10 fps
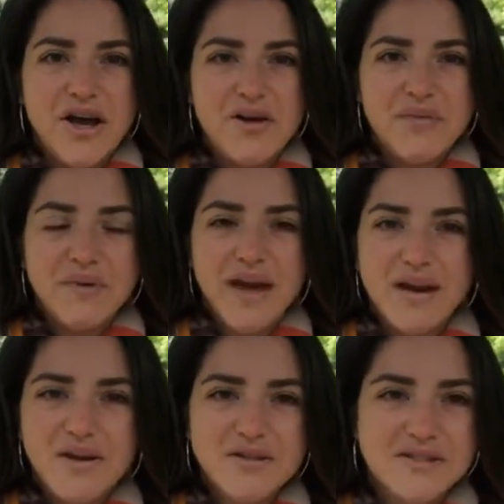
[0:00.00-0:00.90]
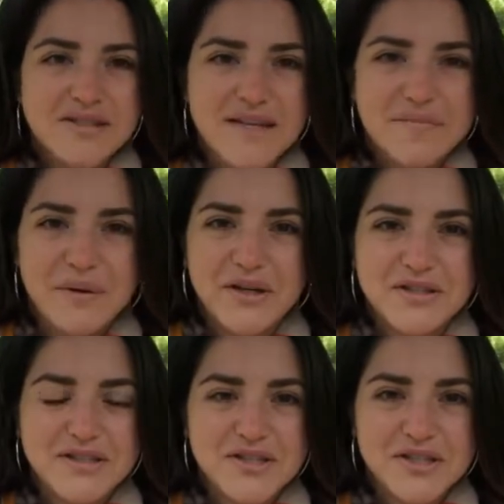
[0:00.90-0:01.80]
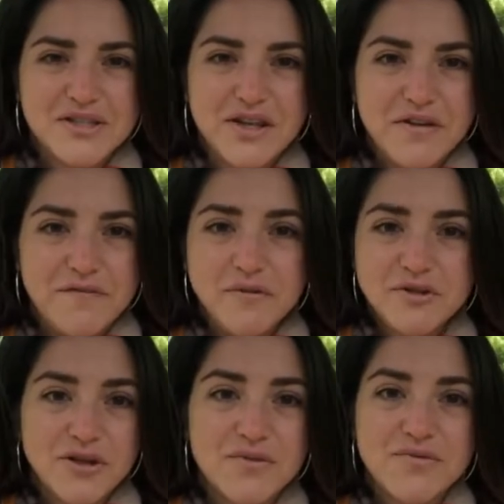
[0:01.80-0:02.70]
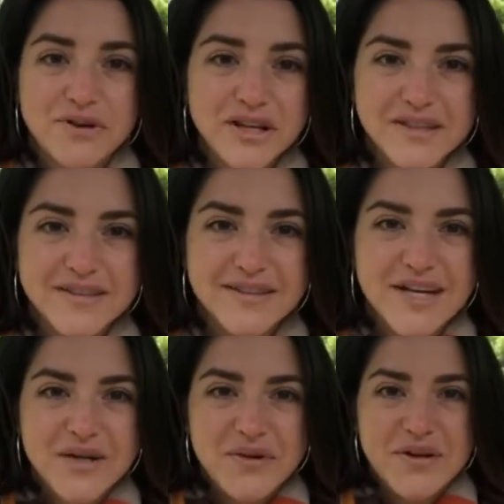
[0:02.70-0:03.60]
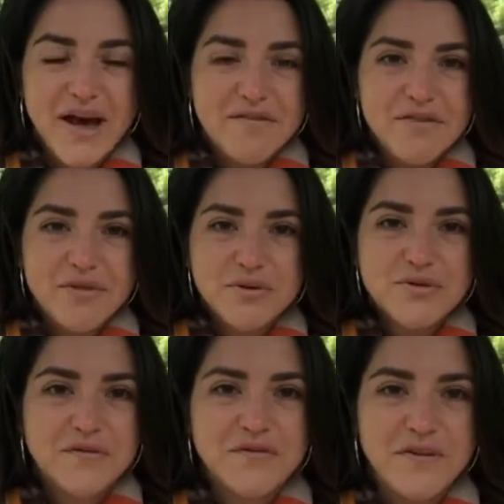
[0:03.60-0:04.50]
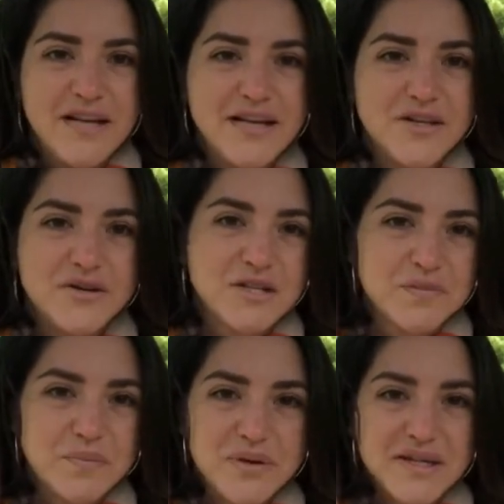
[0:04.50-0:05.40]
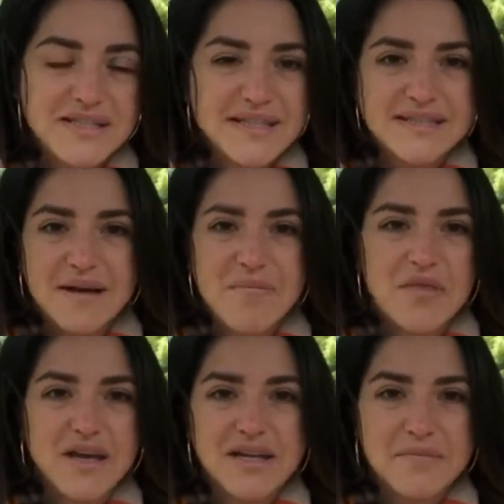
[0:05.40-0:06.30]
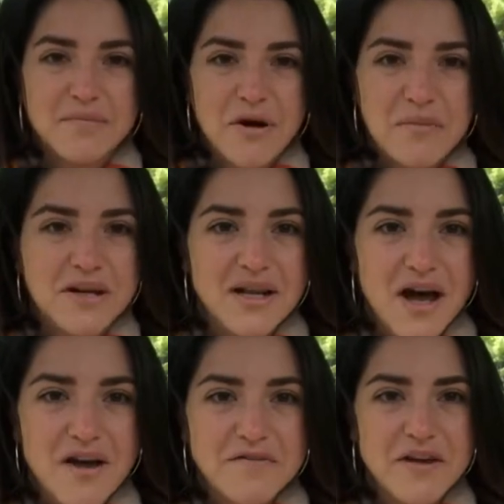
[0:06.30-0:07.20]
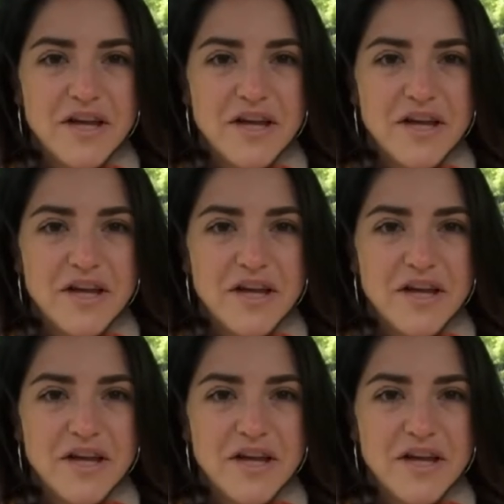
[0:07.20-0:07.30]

We get lost in it because it's just so, it feels so real when you have a thought or a feeling and you're experiencing something at the moment in life.